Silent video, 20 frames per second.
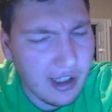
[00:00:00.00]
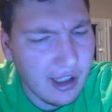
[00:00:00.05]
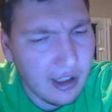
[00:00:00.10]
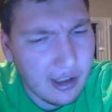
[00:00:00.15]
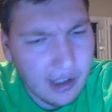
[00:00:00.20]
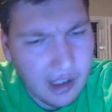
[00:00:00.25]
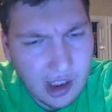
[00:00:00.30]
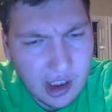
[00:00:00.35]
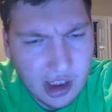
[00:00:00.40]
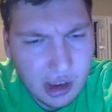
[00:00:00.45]
a
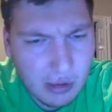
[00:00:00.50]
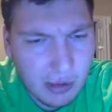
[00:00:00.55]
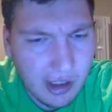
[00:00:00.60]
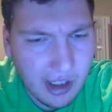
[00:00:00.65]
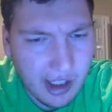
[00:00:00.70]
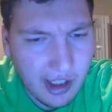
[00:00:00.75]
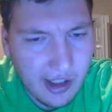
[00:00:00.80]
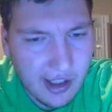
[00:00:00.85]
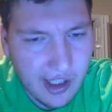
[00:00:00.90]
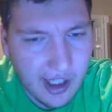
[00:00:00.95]
long
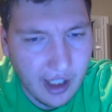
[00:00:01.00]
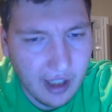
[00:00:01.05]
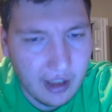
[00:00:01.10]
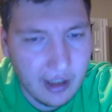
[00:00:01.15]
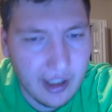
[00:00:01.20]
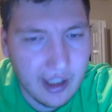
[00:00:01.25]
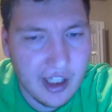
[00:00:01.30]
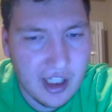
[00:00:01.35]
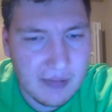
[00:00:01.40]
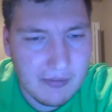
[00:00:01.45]
swatting tail,
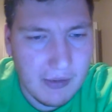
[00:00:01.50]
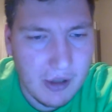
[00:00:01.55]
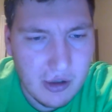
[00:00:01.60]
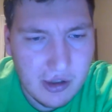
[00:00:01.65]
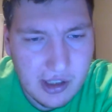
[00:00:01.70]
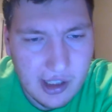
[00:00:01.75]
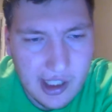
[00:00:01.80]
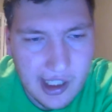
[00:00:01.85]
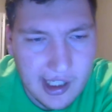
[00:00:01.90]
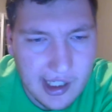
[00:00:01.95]
and is
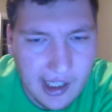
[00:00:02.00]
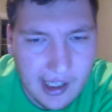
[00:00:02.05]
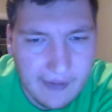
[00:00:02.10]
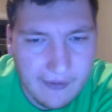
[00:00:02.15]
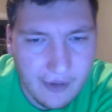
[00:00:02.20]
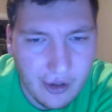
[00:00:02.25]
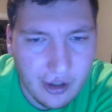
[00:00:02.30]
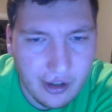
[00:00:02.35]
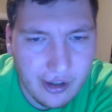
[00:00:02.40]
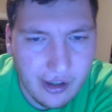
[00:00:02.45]
mostly
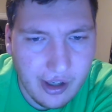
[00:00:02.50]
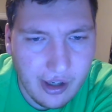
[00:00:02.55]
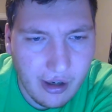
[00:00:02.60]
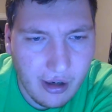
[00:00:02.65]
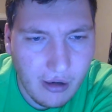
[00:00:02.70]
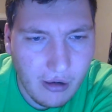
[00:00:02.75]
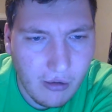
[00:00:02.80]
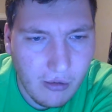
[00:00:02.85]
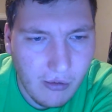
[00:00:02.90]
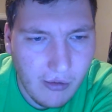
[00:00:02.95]
covered
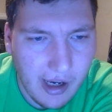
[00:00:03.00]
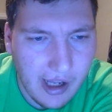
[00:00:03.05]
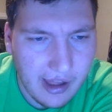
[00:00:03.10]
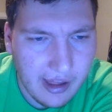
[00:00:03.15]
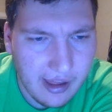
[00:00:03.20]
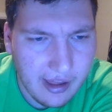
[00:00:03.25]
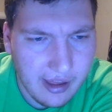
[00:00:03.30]
with